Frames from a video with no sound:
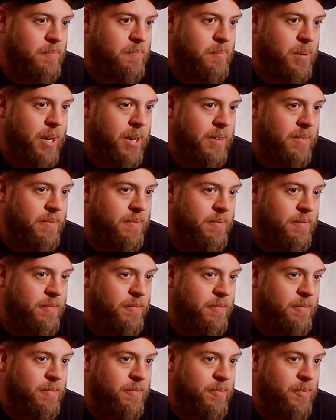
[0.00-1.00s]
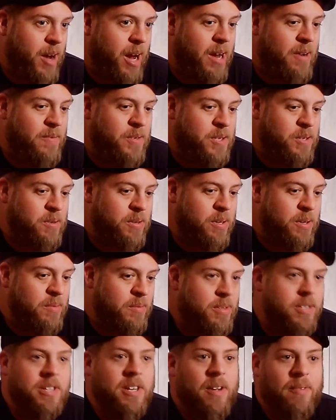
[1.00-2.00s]
but
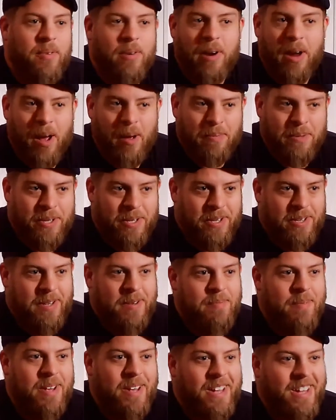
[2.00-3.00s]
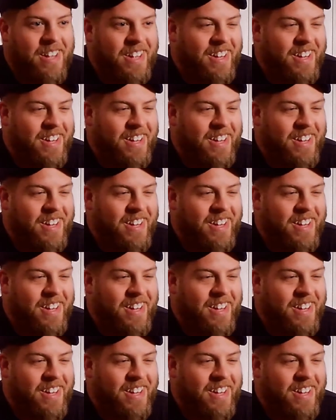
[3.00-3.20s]
five-string was never an option to me.